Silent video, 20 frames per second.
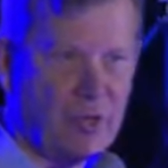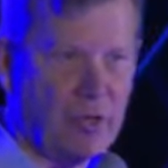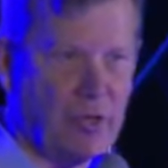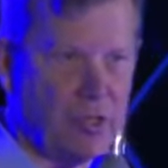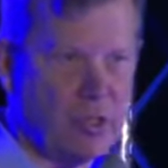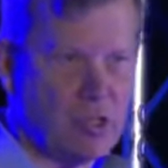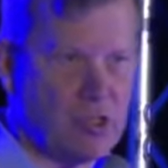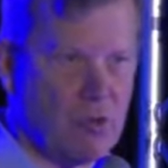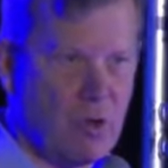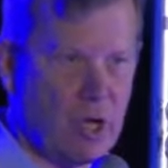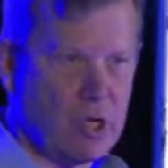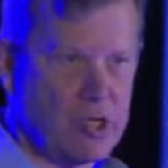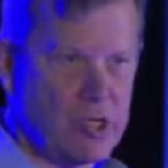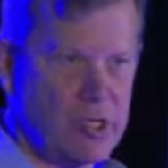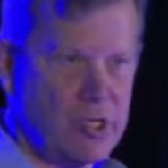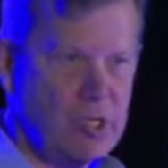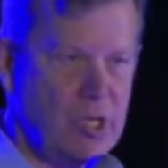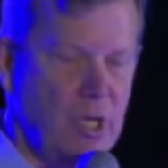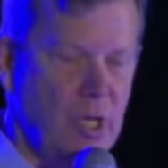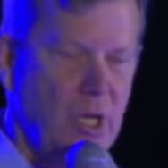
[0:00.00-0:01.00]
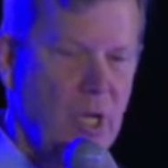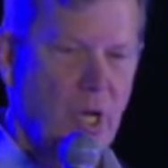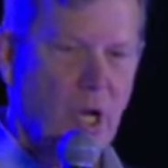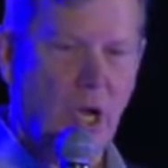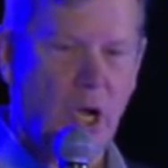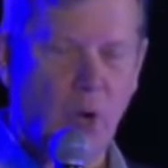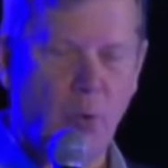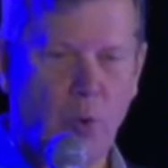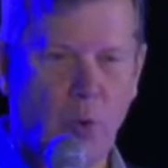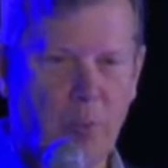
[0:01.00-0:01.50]
their construction,
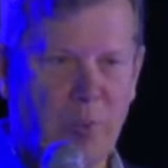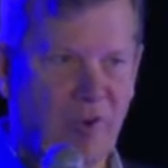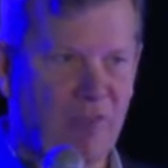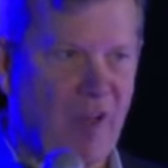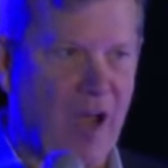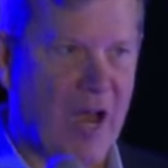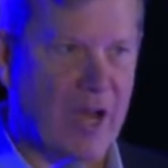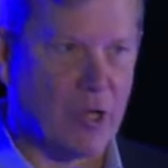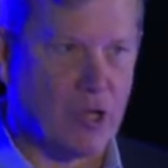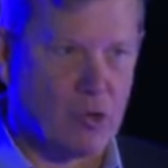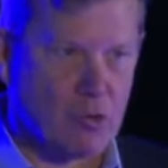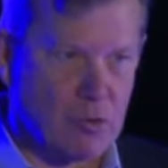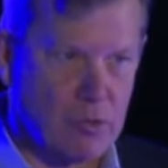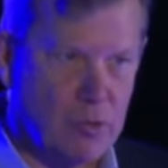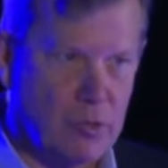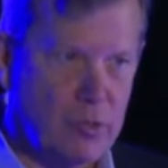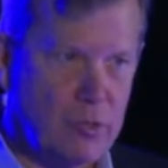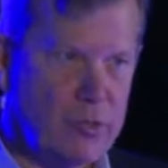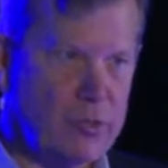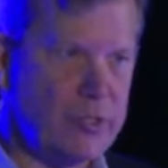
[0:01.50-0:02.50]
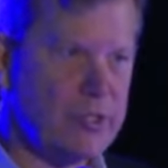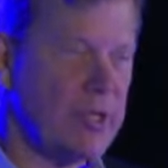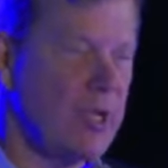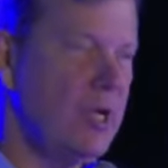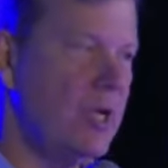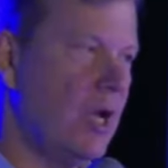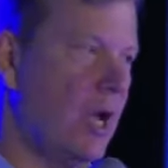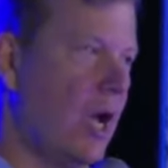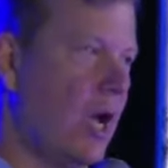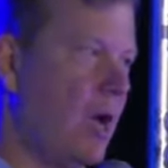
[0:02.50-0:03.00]
uh, we'll provide crews,
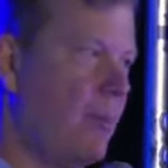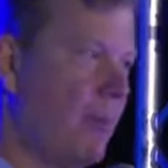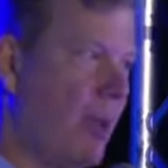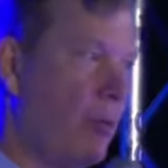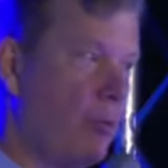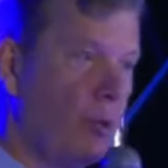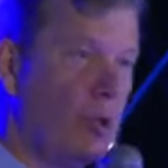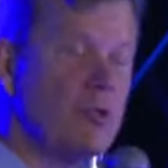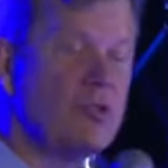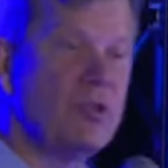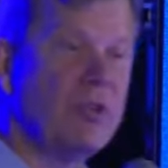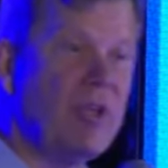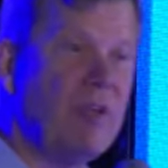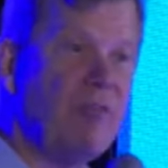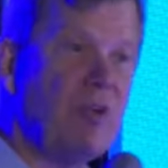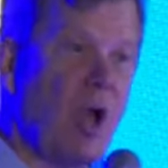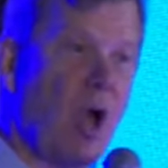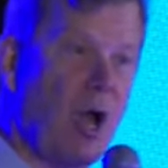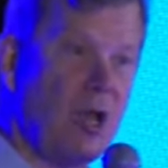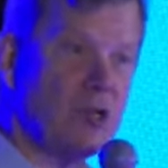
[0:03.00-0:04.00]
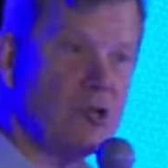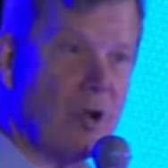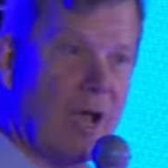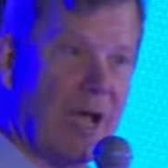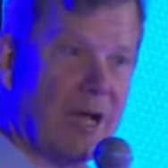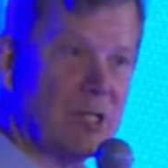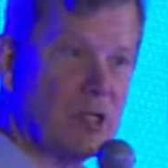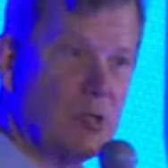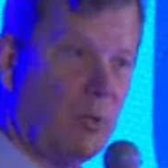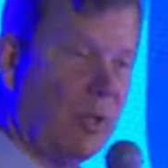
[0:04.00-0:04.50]
um, and we'll also give
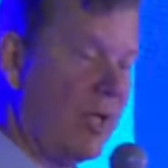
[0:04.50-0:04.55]
contracts.